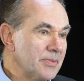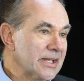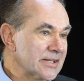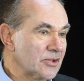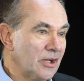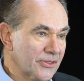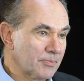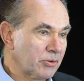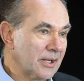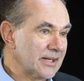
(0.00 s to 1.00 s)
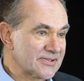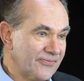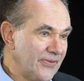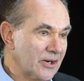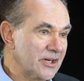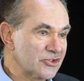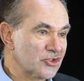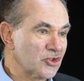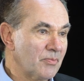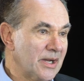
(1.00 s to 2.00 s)
because all the products vary
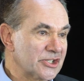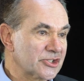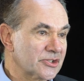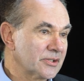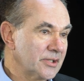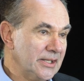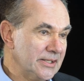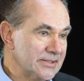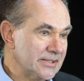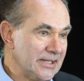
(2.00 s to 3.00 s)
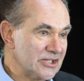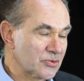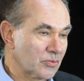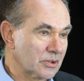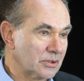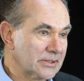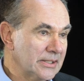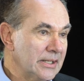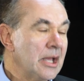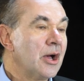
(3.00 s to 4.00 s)
so much in today's world,
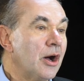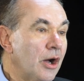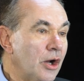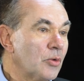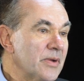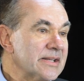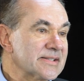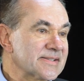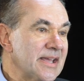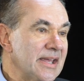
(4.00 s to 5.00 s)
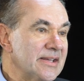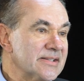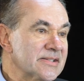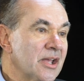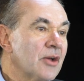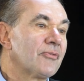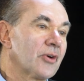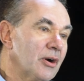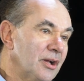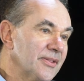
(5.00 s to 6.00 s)
all we can say is,
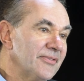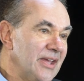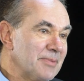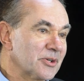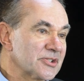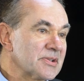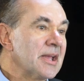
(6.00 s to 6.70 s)
for all the vapors,